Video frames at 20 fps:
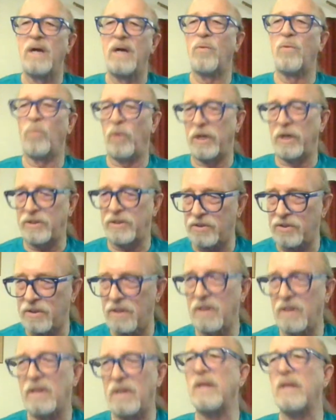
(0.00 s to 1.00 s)
which
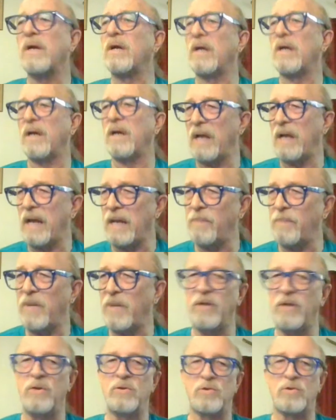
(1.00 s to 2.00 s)

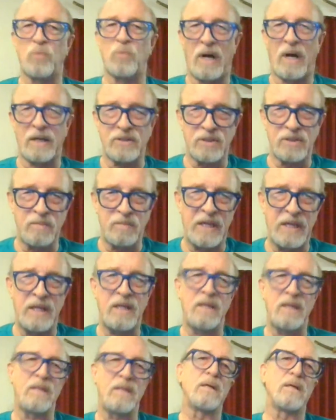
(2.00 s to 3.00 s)
anybody who's watched
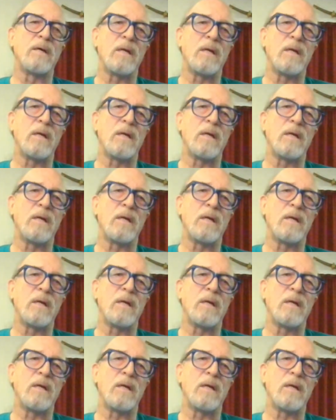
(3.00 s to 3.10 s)
me